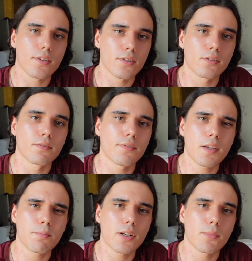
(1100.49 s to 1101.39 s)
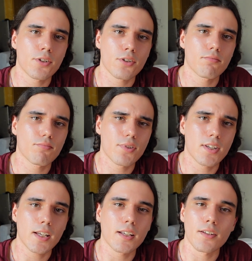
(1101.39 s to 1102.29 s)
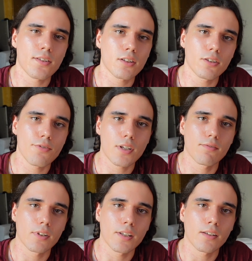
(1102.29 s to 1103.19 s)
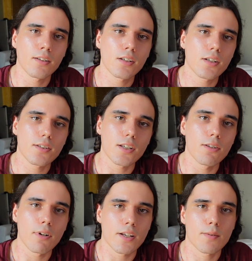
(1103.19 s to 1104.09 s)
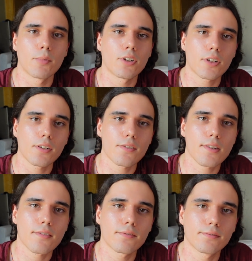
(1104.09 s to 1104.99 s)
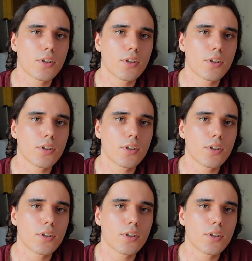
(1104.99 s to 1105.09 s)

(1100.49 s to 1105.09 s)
So they pretty much stick exclusively to US markets.